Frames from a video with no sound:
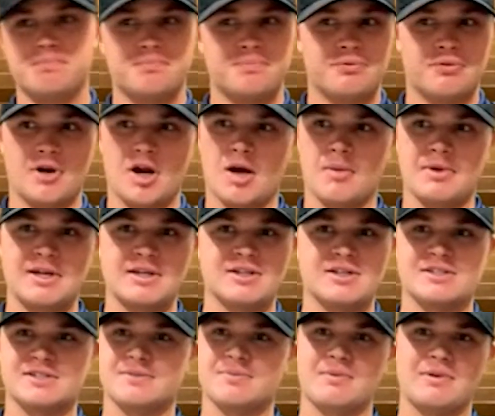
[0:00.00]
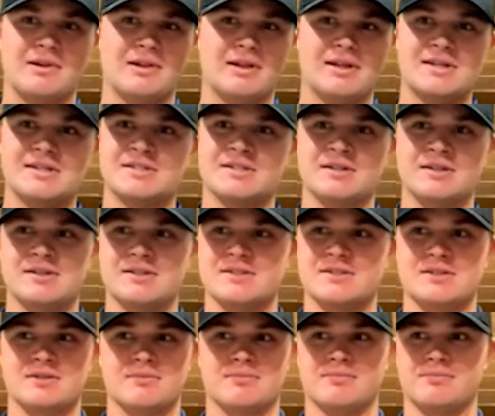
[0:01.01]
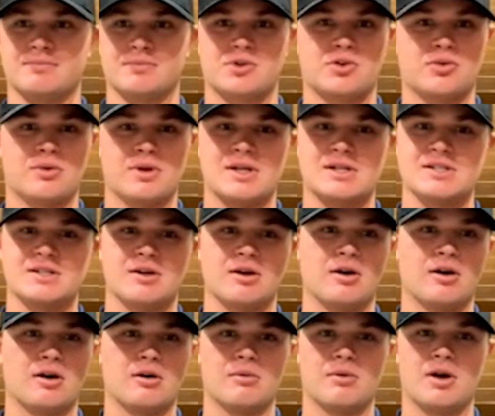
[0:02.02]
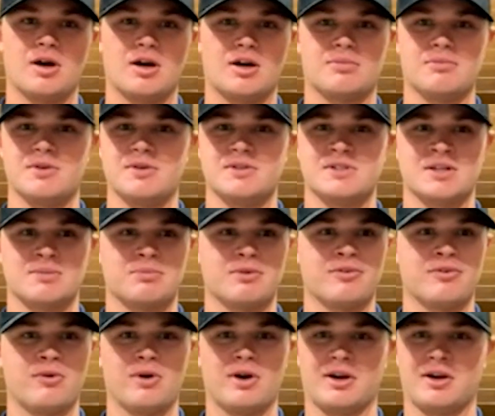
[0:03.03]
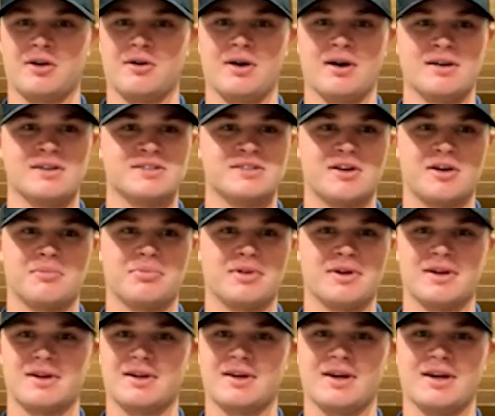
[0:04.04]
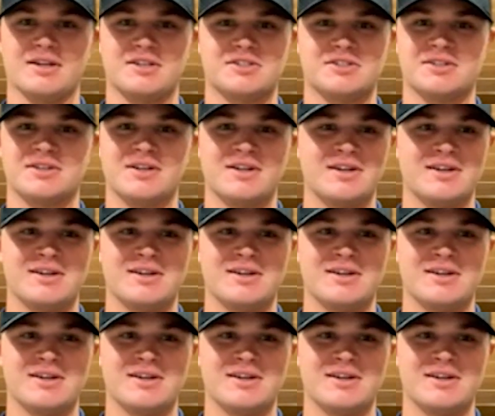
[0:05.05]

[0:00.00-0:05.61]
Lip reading: Probably just listen to some crazy hard rock music before I go out and start playing catch.